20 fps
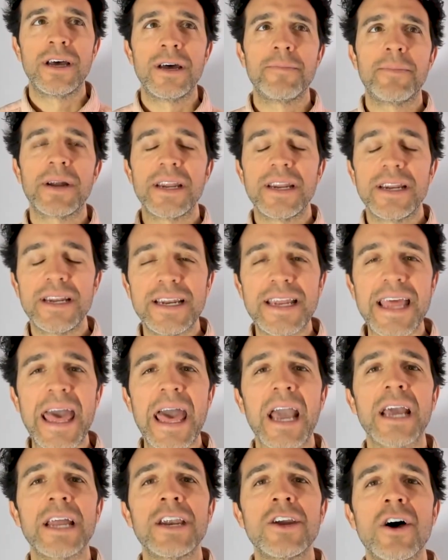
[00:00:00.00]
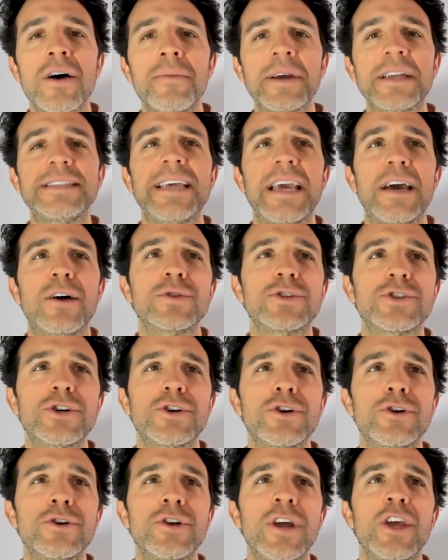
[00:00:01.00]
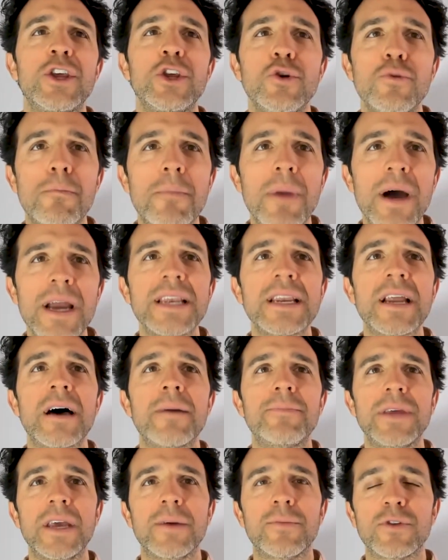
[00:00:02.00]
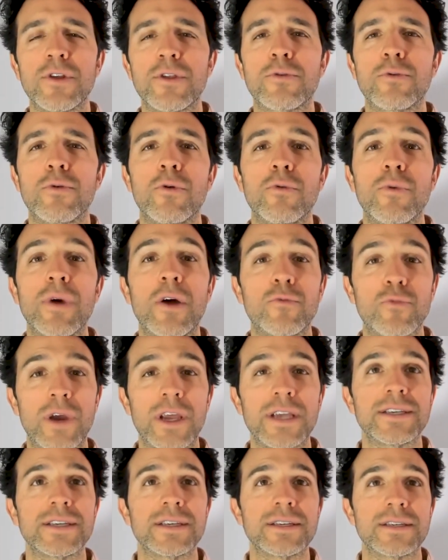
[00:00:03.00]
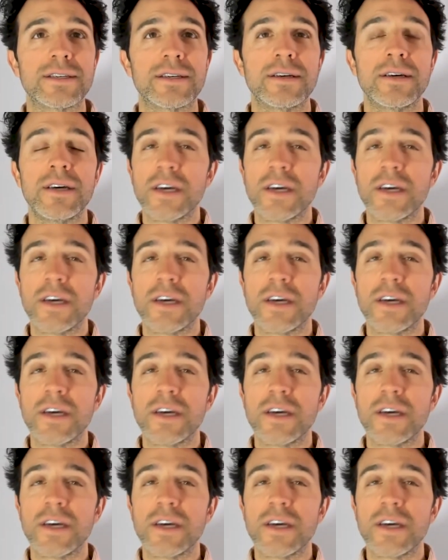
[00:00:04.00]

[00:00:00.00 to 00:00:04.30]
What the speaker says: But in an economic downturn, you might not be able to throw around raises.